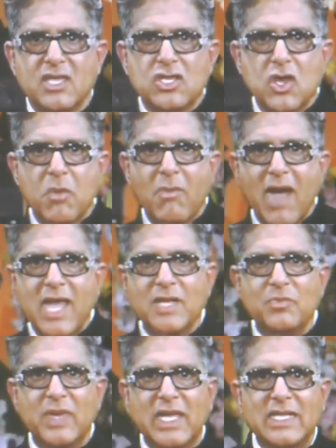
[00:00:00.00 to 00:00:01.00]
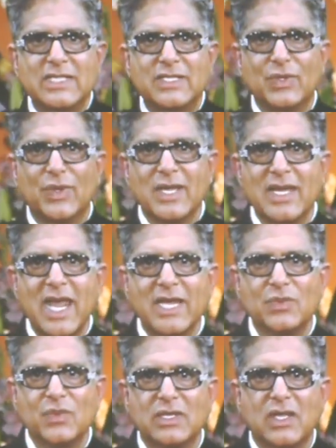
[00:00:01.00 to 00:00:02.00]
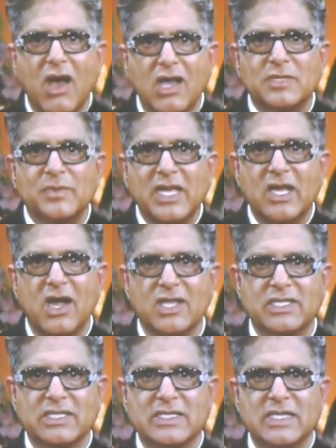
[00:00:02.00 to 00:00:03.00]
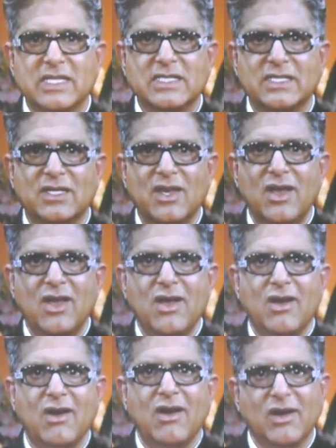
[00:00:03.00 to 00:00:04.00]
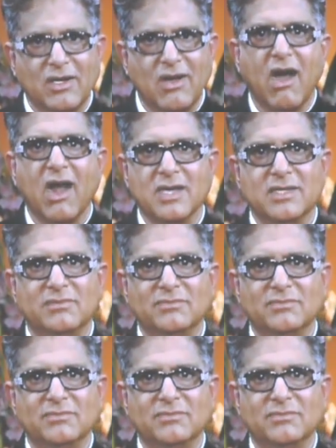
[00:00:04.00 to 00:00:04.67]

Your mind begins to connect with cosmic consciousness or God.